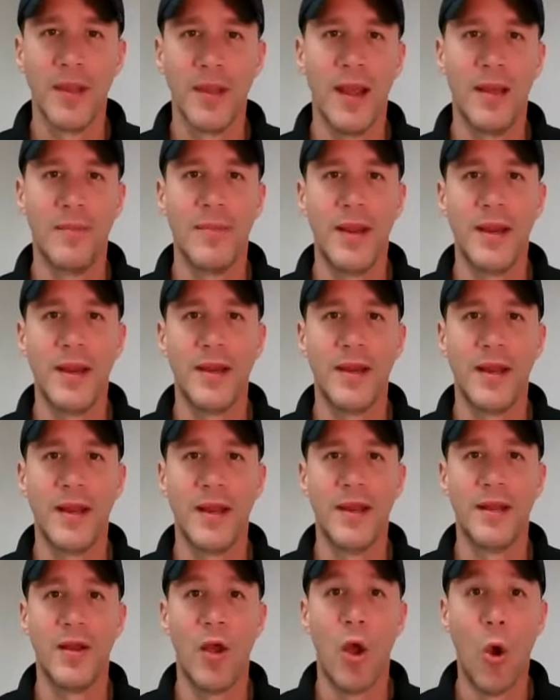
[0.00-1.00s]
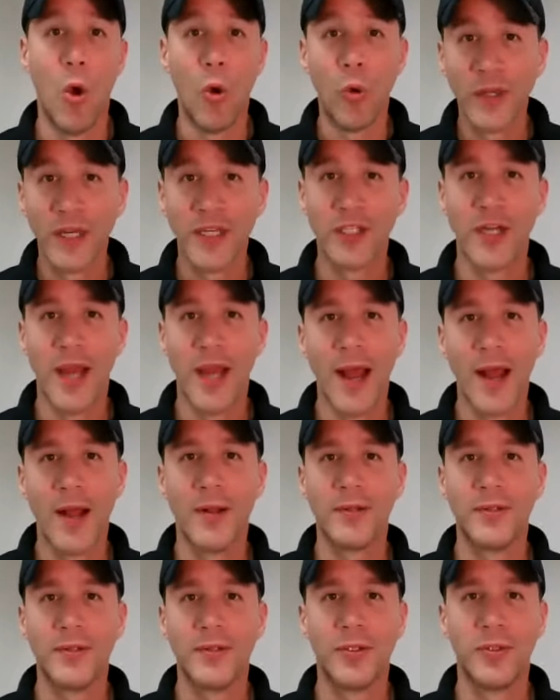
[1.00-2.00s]
I'm a only
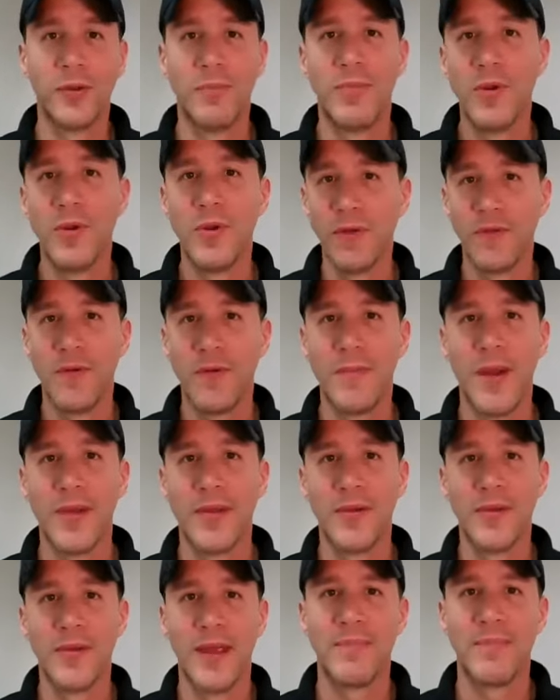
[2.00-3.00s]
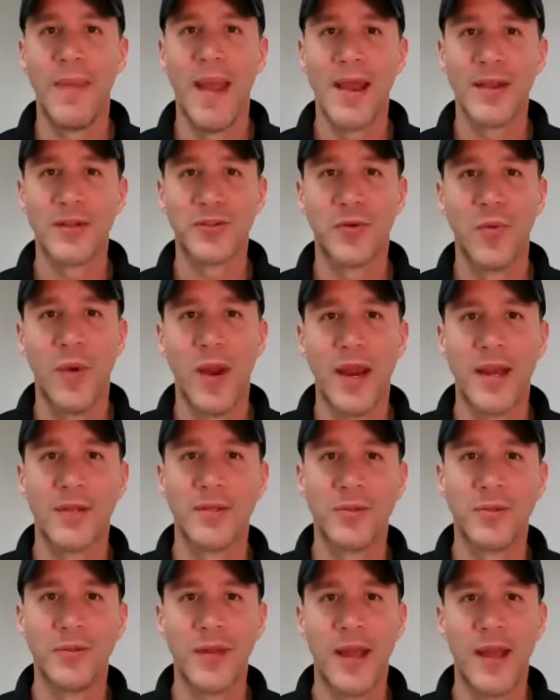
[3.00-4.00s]
child to a beautiful mother that passed away in
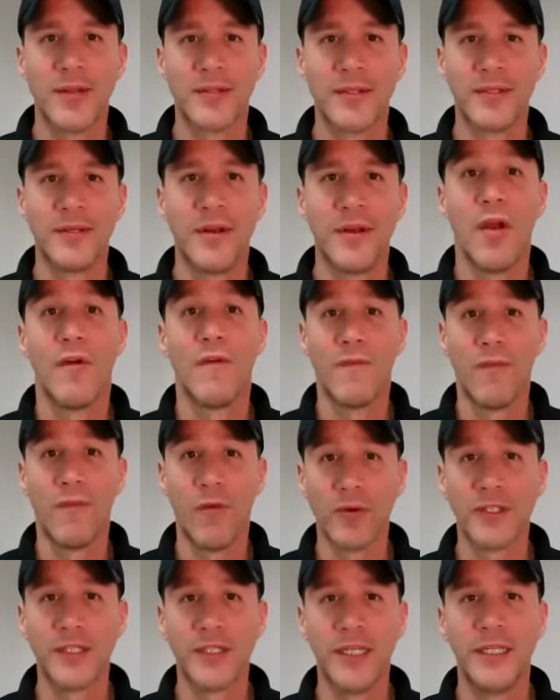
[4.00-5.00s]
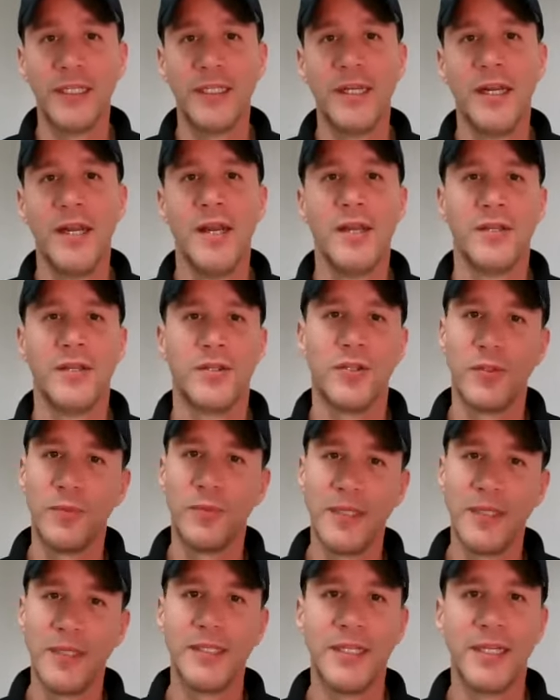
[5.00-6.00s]
2014. So it's
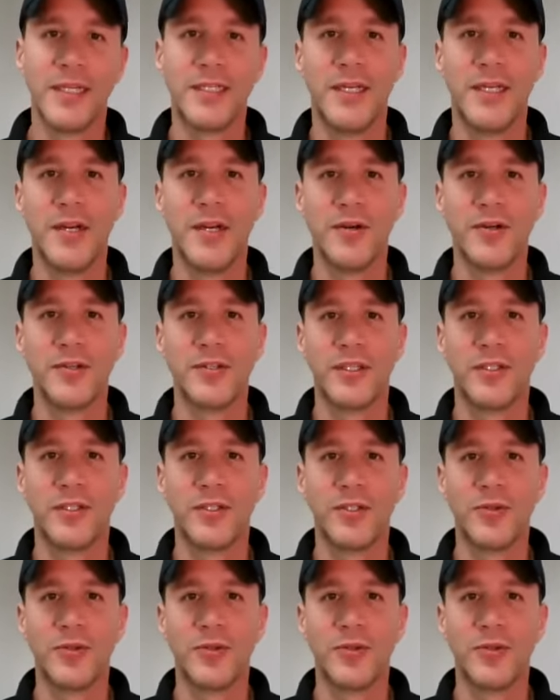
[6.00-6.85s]
been 6 years. It's